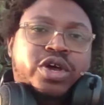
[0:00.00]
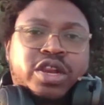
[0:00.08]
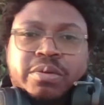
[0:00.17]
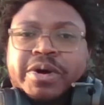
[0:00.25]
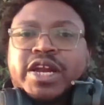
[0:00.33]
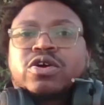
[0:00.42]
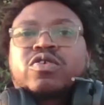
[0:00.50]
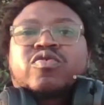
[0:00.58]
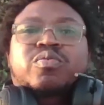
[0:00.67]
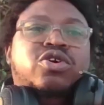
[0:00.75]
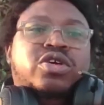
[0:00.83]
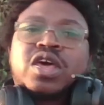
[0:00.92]
Anybody heard from
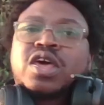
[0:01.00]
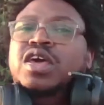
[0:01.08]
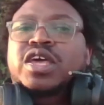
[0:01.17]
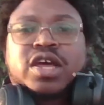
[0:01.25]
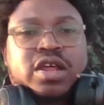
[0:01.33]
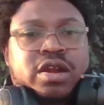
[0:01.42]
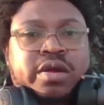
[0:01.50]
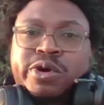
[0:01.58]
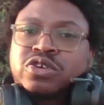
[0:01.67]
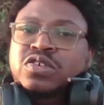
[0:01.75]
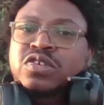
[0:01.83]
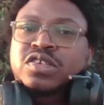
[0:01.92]
Rook? Getting
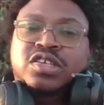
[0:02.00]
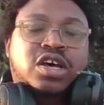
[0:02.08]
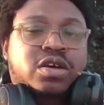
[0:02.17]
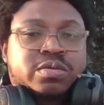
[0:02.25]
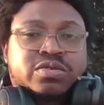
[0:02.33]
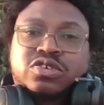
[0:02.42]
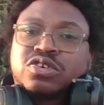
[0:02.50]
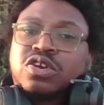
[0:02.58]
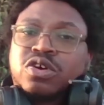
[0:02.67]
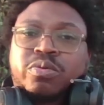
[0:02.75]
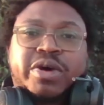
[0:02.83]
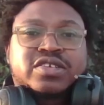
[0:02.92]
emergency subs, you
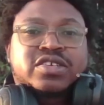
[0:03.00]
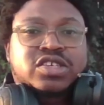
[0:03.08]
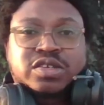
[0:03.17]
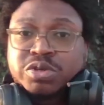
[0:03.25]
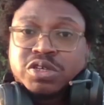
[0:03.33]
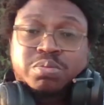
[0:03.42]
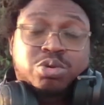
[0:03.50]
know, messaging people.